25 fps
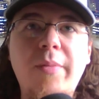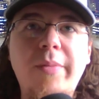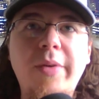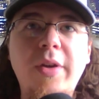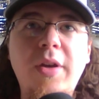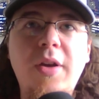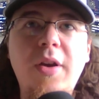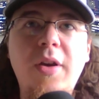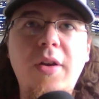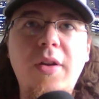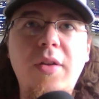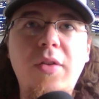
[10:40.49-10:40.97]

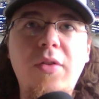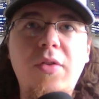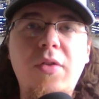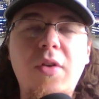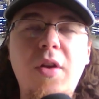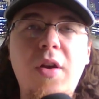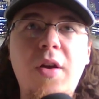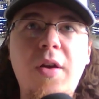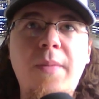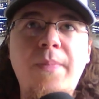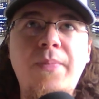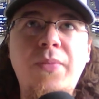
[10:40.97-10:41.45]
because
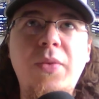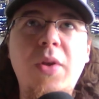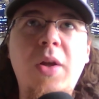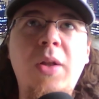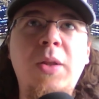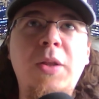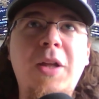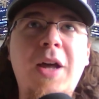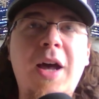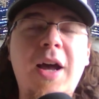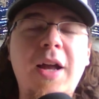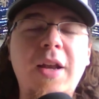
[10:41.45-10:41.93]
a
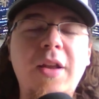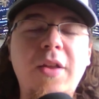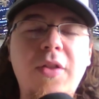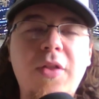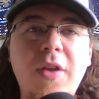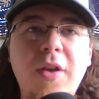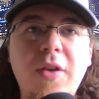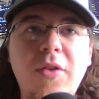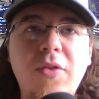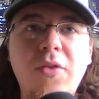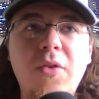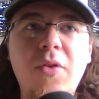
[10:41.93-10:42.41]
lot of
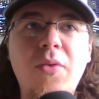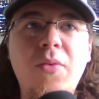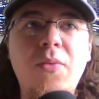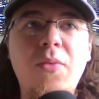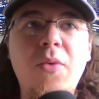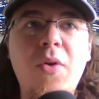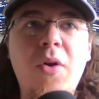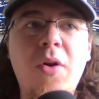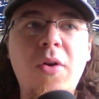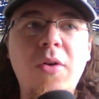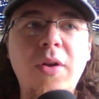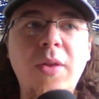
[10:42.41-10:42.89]
things
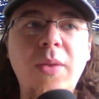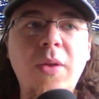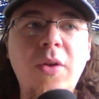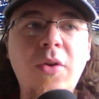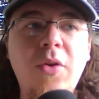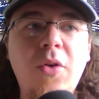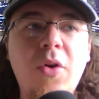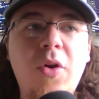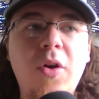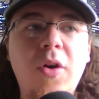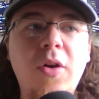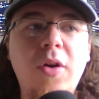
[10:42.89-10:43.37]
are in the
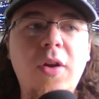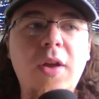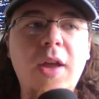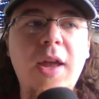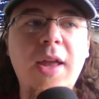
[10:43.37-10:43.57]
dark,